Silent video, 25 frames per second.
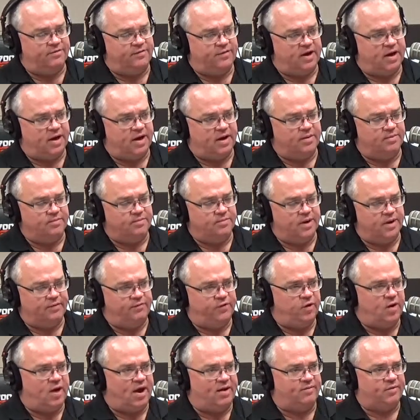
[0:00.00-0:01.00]

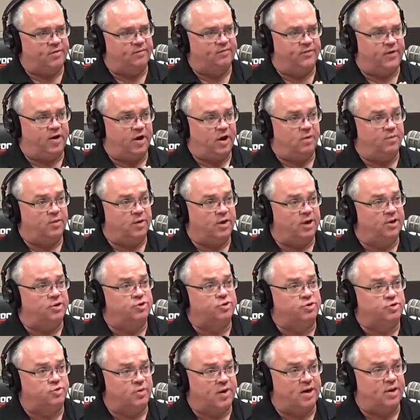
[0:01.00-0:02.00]
a variable
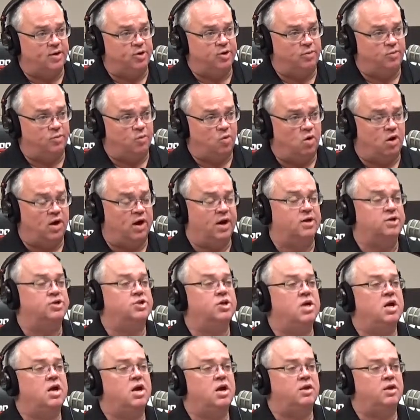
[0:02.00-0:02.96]
interest rate on your mortgage,